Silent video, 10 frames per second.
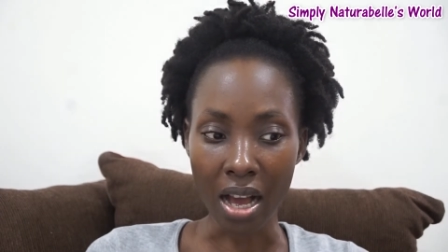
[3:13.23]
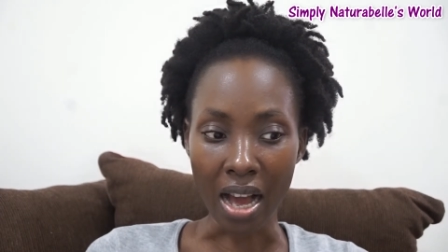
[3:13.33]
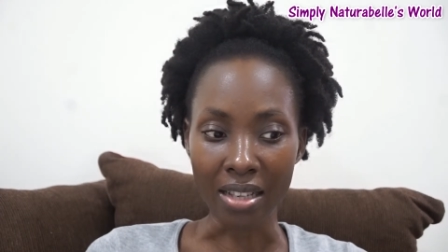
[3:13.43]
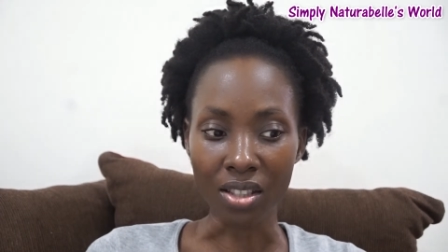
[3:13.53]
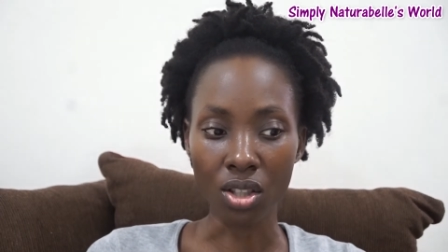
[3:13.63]

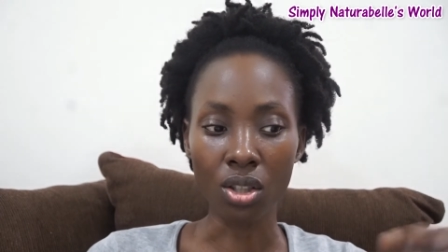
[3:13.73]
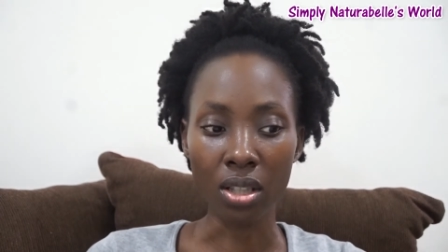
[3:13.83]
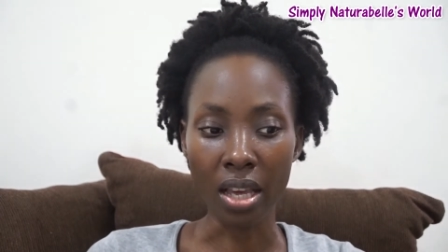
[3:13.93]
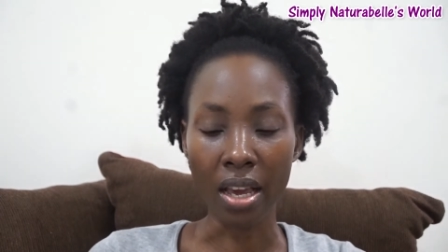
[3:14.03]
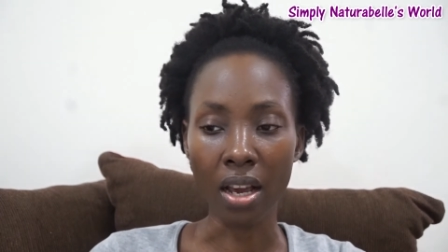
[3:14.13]
I stood
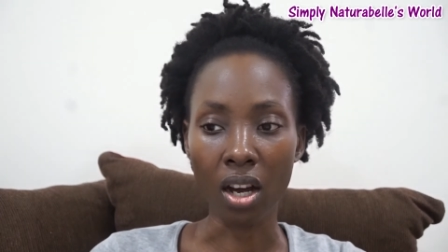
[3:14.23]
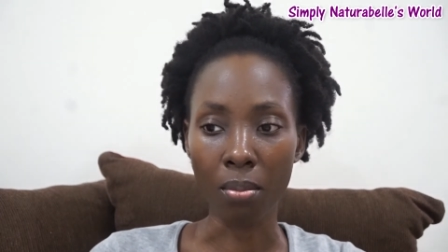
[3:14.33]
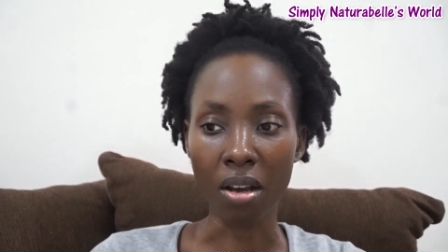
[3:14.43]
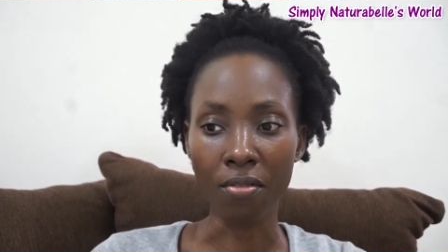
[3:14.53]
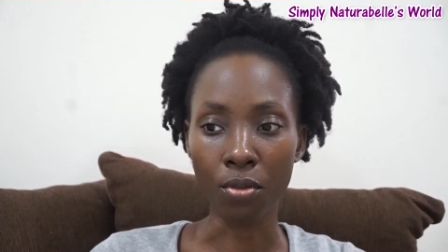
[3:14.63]
there on
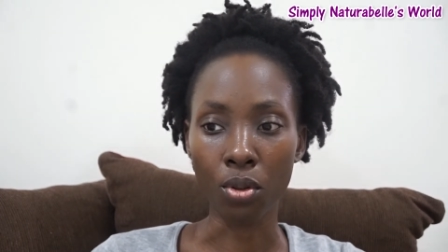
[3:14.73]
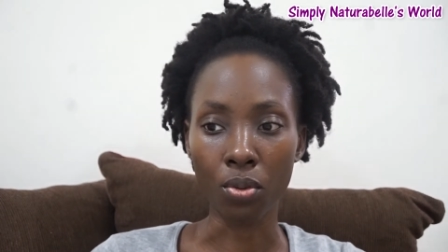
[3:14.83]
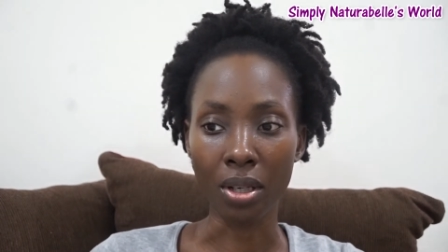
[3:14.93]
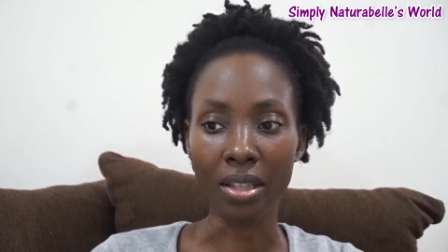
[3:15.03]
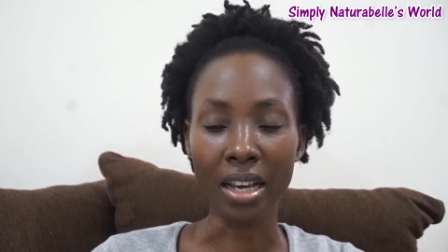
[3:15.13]
my phone
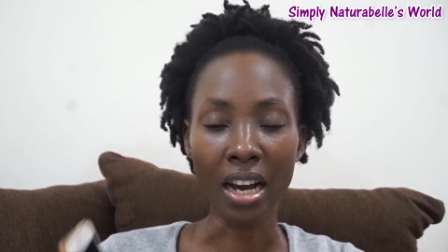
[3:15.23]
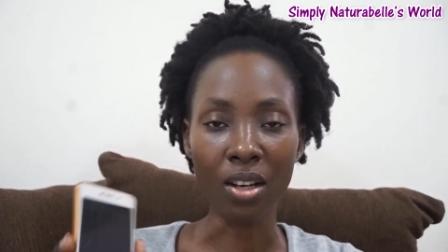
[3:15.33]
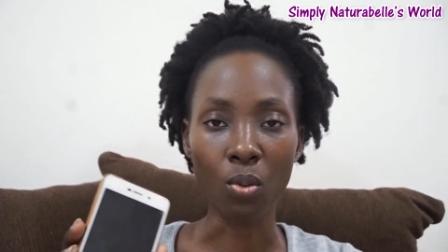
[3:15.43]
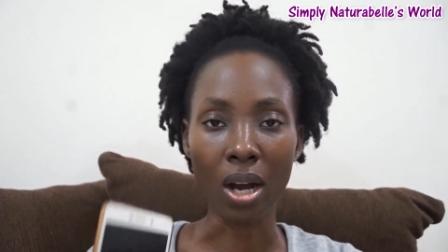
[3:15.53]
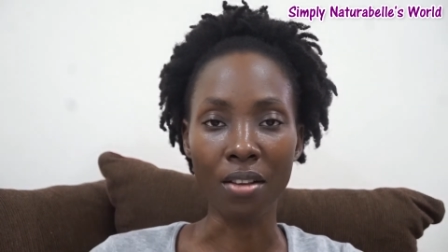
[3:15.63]
well they had
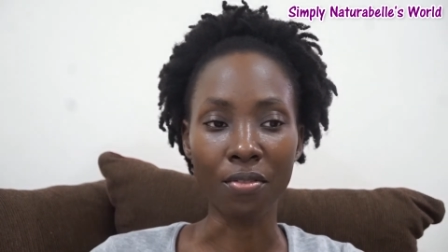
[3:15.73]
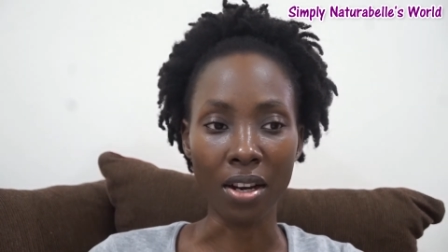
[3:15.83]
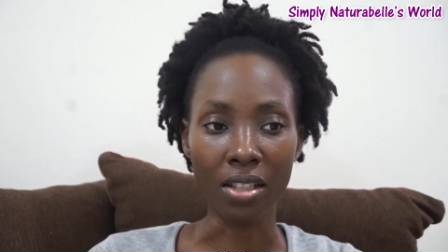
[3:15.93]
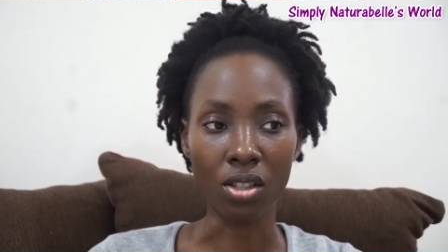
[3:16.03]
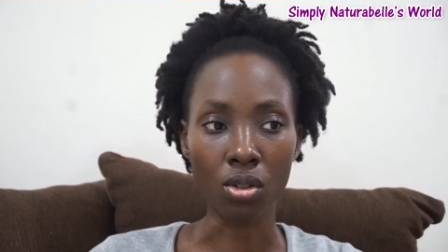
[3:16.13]

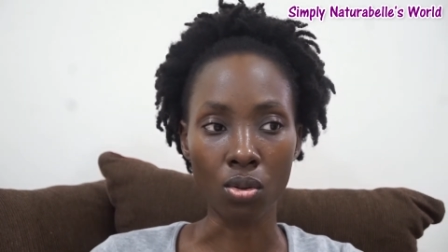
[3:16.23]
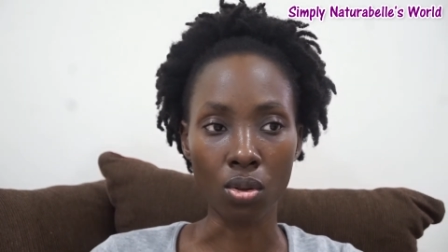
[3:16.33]
Wi-Fi so